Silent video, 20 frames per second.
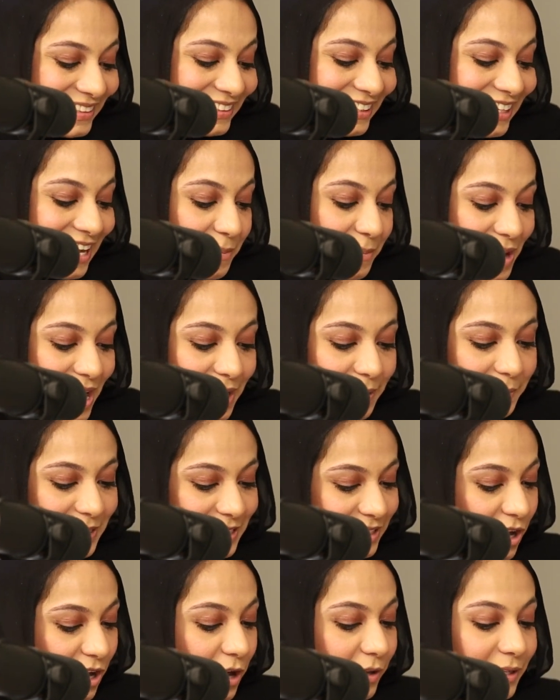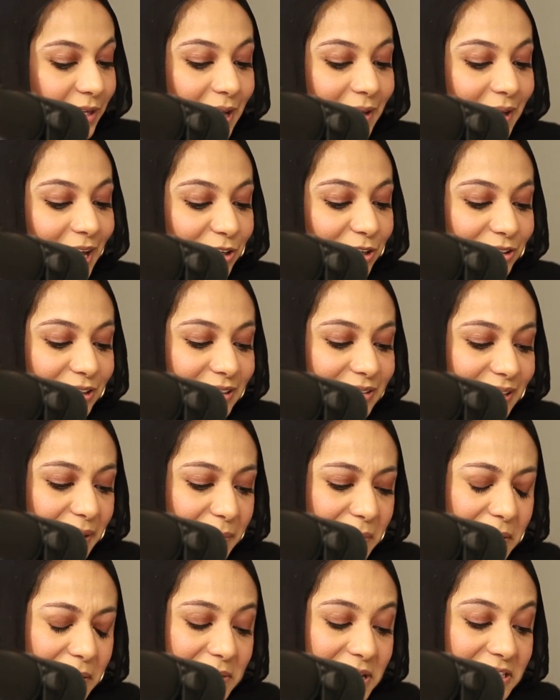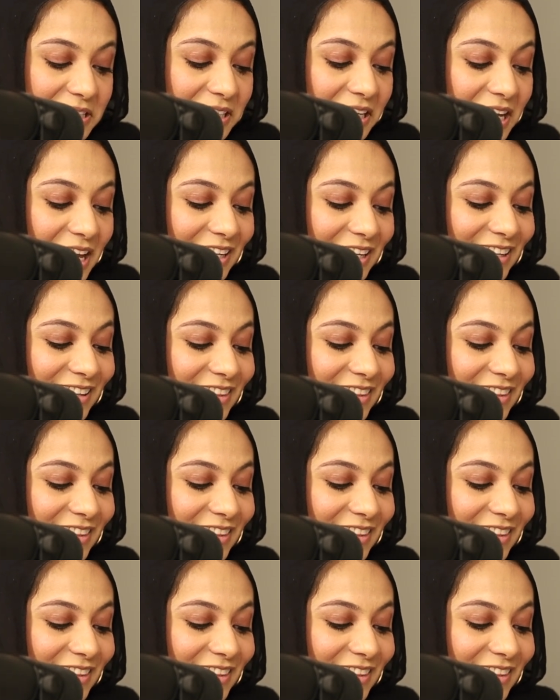Am I missing anything?